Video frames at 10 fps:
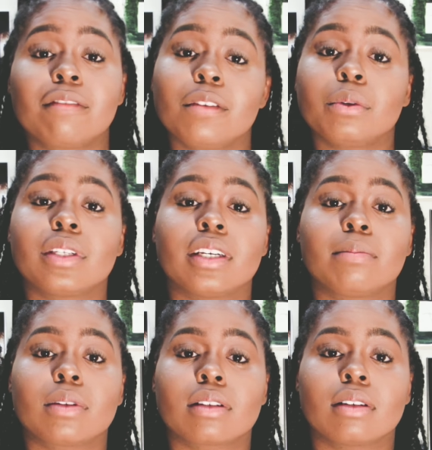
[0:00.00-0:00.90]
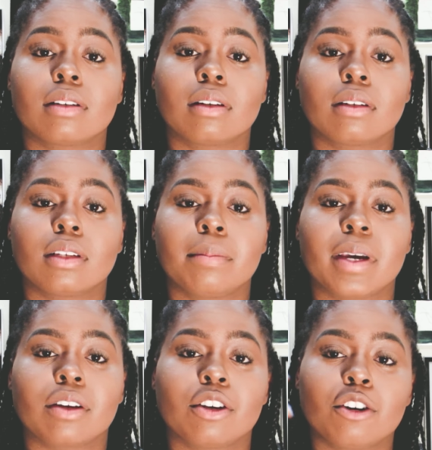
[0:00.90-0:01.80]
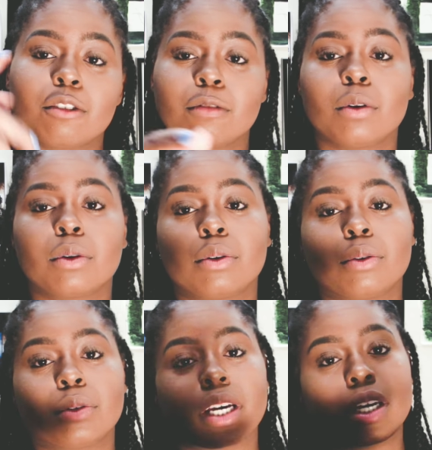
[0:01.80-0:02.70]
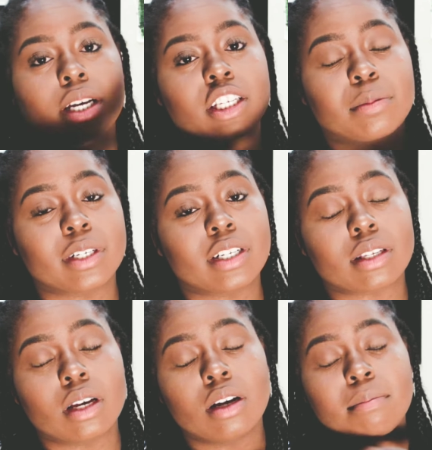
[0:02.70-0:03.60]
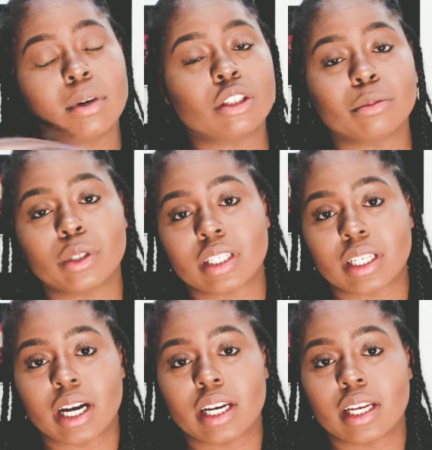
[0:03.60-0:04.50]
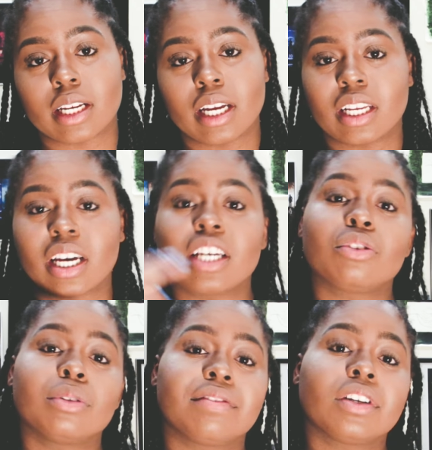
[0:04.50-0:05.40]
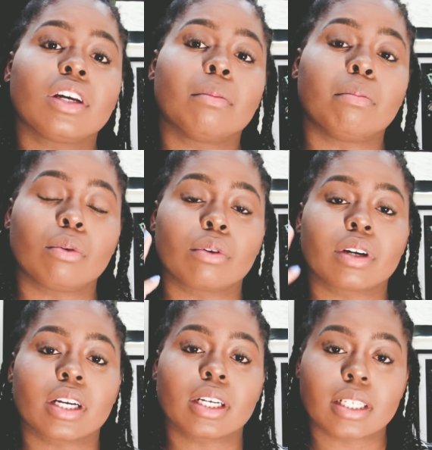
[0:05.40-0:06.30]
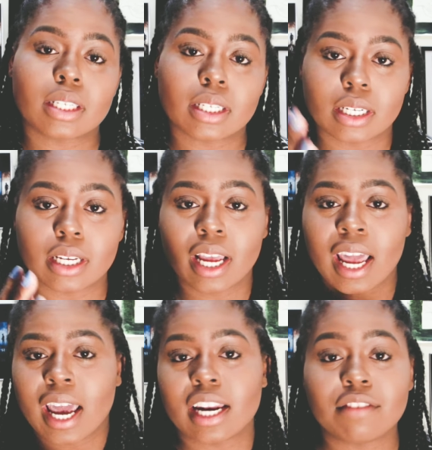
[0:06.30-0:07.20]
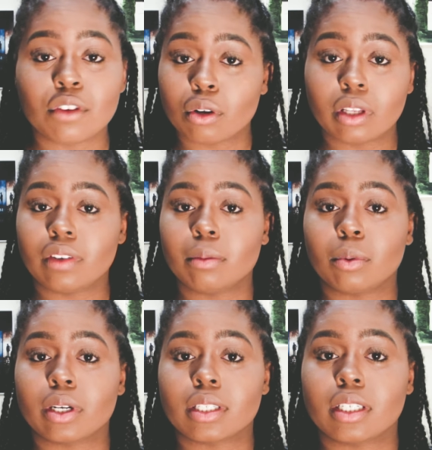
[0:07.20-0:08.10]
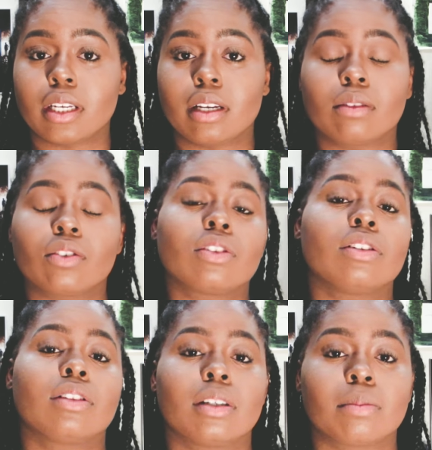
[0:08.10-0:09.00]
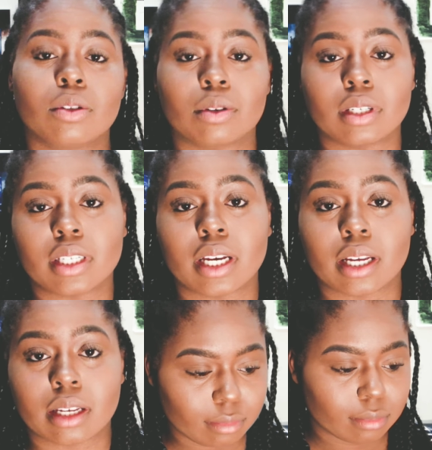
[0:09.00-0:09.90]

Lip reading: few tips to make your photo taking experience much more exciting in case you live in a boring city. And if you don't live in a boring city, there's still tips you can take.